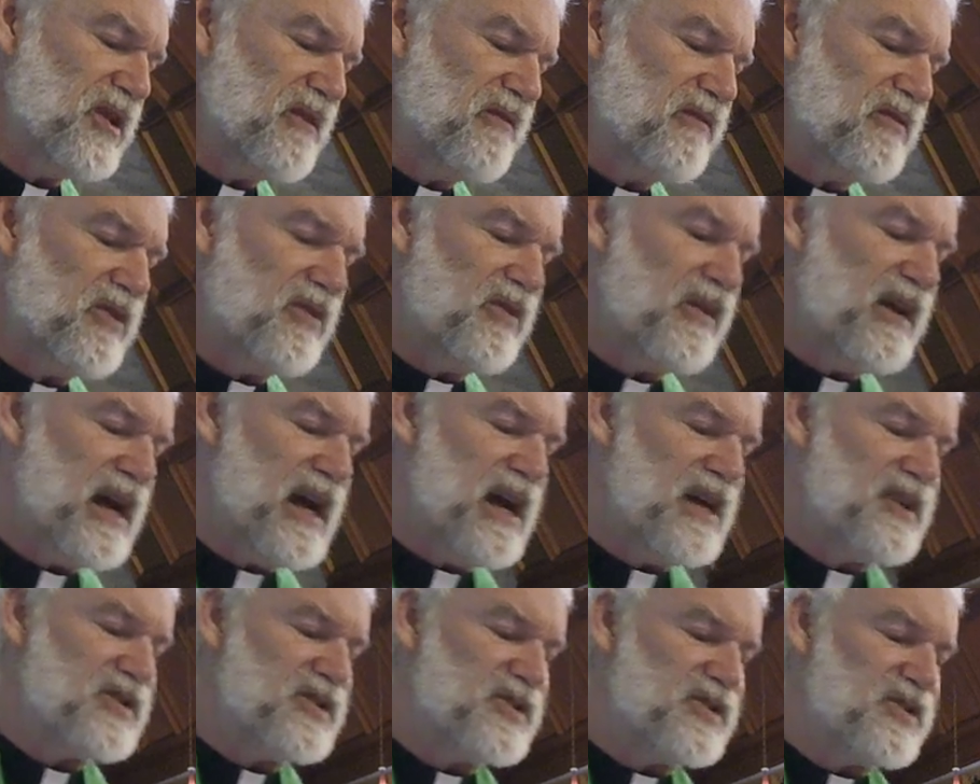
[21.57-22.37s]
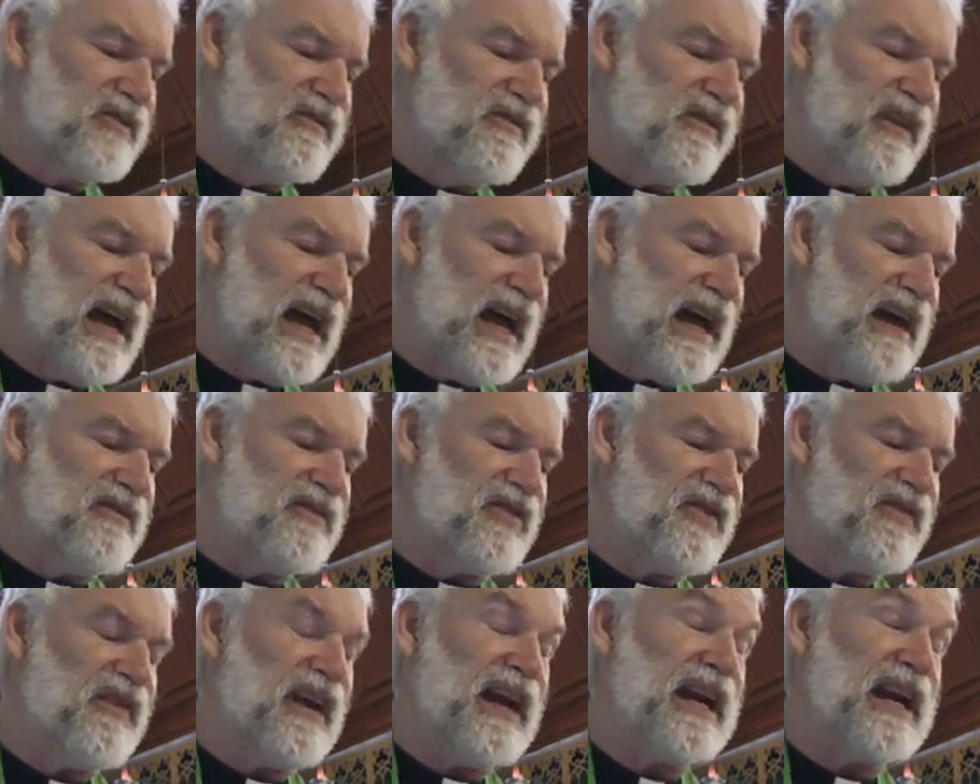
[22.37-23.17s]
of Christ
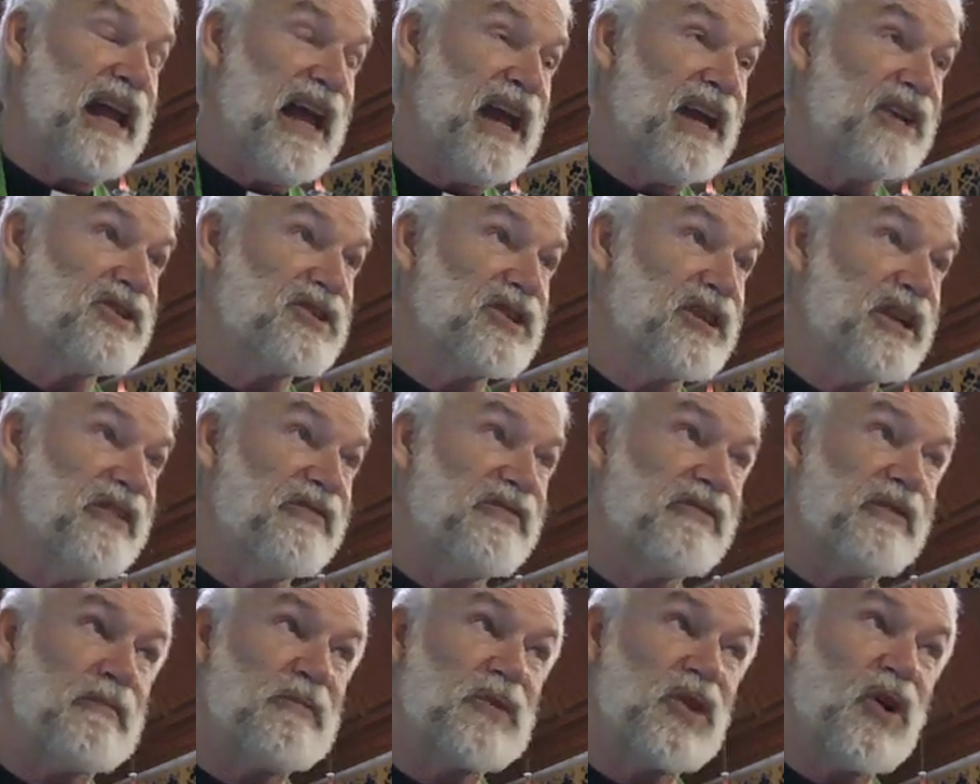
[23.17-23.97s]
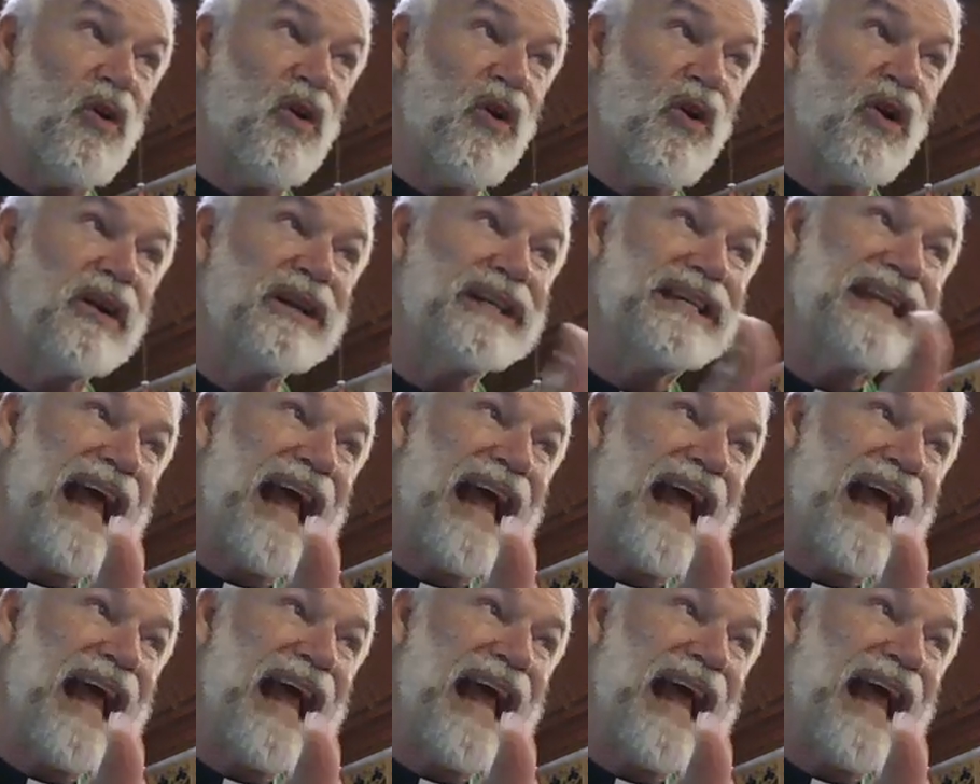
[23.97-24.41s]
survives financially from your